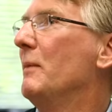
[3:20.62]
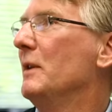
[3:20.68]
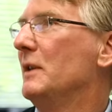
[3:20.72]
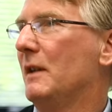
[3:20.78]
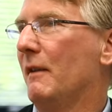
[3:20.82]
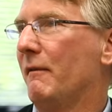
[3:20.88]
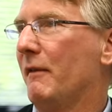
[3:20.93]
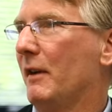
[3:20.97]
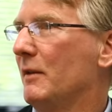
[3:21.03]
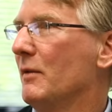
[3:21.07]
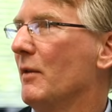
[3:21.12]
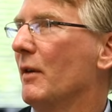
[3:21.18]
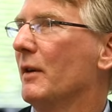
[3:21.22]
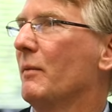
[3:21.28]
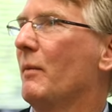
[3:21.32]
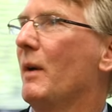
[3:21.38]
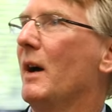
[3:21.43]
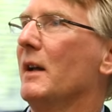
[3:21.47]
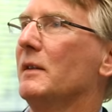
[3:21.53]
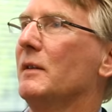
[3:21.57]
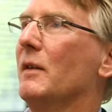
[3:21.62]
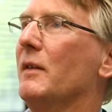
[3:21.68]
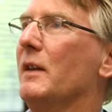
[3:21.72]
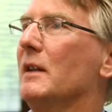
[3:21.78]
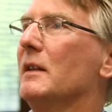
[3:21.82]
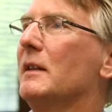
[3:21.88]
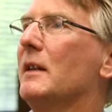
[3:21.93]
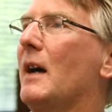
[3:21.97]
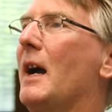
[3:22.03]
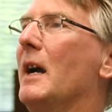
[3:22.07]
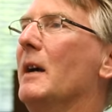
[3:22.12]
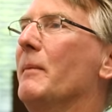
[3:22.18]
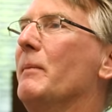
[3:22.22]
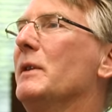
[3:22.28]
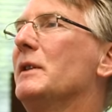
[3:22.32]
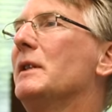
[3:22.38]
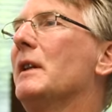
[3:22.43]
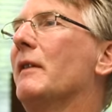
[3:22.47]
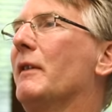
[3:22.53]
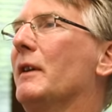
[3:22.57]
Pacific Northwest. So the entire
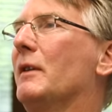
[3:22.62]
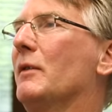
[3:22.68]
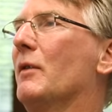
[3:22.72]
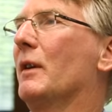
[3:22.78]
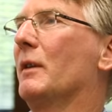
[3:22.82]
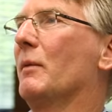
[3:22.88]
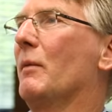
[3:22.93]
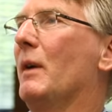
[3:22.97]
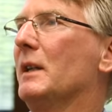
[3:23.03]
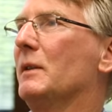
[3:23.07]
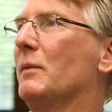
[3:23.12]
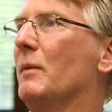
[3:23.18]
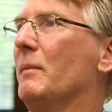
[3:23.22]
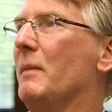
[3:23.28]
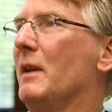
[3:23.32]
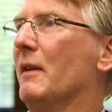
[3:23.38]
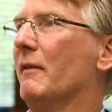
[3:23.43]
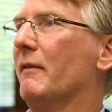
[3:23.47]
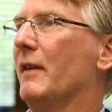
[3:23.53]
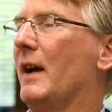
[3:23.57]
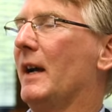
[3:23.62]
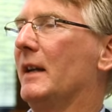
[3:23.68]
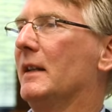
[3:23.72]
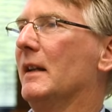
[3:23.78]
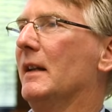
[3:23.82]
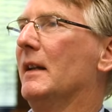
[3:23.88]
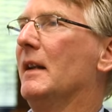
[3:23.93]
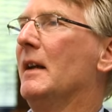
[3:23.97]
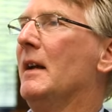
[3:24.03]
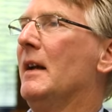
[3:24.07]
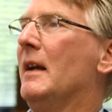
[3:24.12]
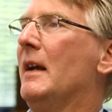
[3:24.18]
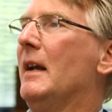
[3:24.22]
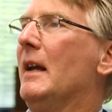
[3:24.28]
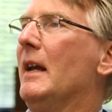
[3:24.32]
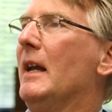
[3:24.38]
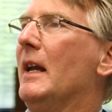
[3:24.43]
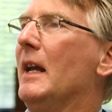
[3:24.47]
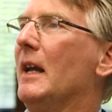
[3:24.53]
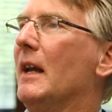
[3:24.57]
Pacific Northwest would be affected.
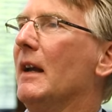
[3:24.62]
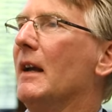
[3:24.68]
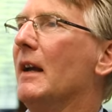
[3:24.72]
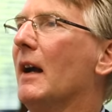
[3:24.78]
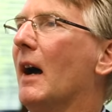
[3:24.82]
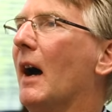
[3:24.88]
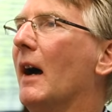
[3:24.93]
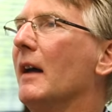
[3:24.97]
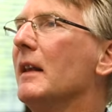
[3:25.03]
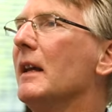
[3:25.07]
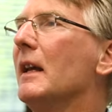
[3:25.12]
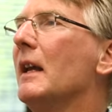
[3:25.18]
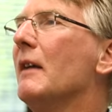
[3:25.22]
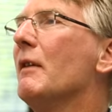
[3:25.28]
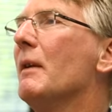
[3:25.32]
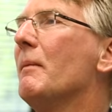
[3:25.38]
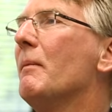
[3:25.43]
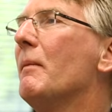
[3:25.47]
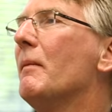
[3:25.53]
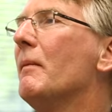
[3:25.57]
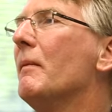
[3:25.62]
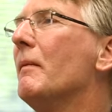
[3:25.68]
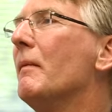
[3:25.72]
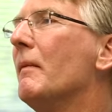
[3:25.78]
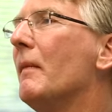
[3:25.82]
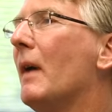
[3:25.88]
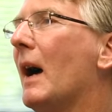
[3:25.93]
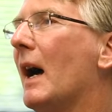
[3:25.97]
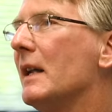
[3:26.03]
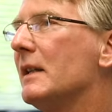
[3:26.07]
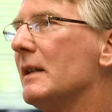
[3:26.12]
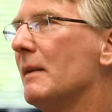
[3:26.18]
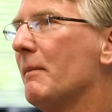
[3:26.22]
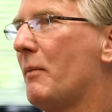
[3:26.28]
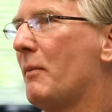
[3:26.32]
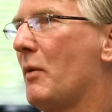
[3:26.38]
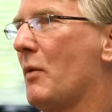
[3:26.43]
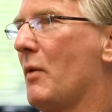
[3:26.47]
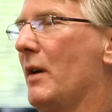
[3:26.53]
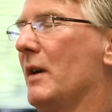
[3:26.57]
I think even as
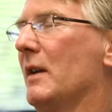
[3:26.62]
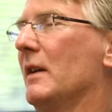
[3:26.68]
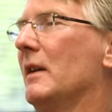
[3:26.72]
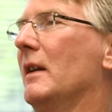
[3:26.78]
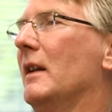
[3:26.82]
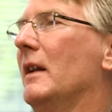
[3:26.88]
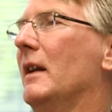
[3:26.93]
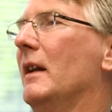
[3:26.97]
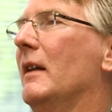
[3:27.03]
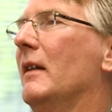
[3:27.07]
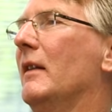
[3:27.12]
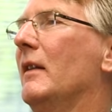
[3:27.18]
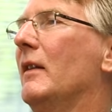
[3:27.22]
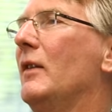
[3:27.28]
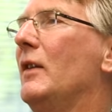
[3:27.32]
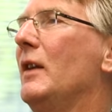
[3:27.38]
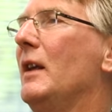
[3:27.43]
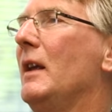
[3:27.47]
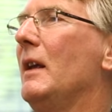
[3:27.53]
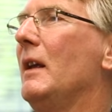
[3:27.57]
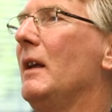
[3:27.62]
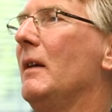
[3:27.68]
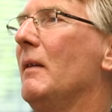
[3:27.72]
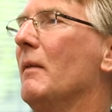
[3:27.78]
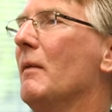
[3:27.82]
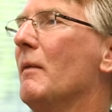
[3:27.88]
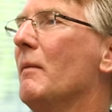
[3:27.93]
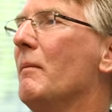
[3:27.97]
important, the